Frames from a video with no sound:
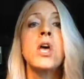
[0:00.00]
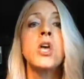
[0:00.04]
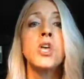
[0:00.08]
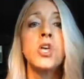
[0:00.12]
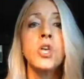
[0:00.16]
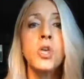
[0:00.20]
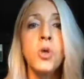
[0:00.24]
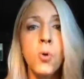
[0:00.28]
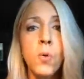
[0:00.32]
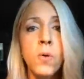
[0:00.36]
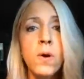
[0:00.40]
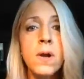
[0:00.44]

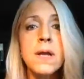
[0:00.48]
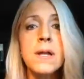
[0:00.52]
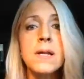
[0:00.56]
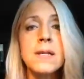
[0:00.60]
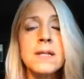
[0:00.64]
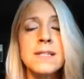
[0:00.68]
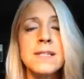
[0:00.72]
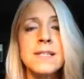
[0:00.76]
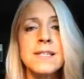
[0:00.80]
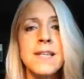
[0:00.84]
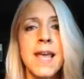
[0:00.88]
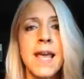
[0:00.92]
You're going
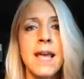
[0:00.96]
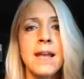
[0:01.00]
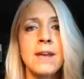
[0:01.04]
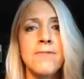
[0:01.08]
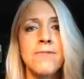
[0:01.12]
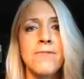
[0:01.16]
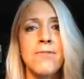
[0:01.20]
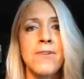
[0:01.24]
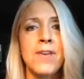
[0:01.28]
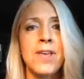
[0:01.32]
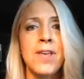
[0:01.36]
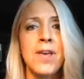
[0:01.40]
to stand
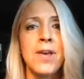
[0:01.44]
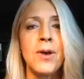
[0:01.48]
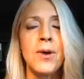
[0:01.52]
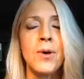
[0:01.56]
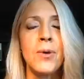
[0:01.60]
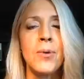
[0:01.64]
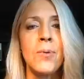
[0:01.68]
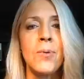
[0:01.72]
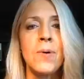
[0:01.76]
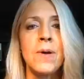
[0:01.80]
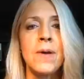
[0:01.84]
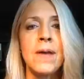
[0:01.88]
for
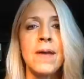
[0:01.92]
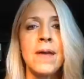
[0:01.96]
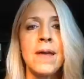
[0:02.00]
you.